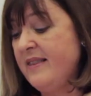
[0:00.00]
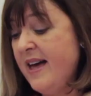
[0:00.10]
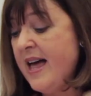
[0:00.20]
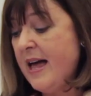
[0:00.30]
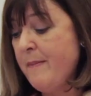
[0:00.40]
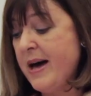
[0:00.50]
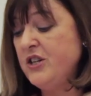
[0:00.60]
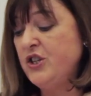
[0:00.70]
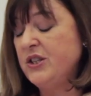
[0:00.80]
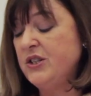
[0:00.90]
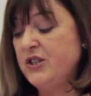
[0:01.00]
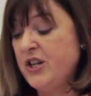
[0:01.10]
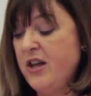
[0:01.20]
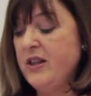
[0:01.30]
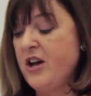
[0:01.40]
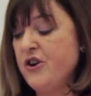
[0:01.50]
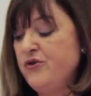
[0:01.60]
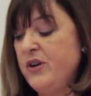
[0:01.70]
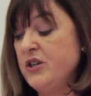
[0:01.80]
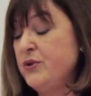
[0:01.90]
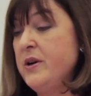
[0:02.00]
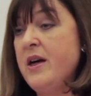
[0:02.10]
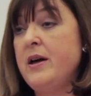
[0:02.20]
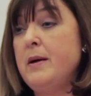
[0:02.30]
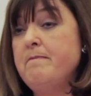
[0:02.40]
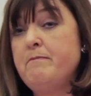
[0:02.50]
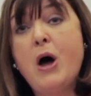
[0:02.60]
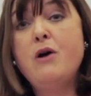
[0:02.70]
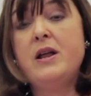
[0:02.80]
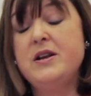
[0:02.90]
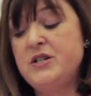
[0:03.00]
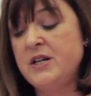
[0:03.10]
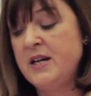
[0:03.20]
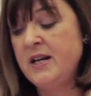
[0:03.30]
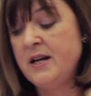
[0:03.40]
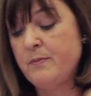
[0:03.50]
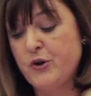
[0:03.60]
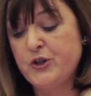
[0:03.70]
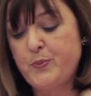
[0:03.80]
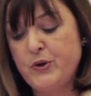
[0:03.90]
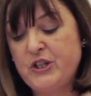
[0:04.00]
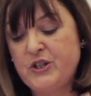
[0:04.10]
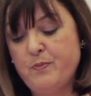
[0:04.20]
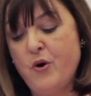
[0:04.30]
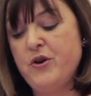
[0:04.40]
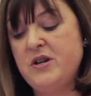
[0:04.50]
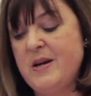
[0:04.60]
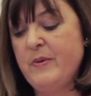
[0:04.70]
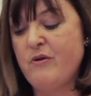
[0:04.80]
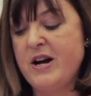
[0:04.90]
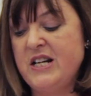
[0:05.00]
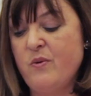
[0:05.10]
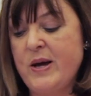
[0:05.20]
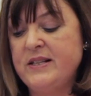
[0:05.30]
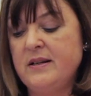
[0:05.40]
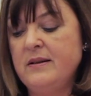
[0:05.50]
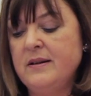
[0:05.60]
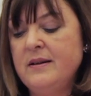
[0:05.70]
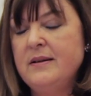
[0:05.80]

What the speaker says: there manages to turn the country into another Poland, prosperous, modern, democratic Western,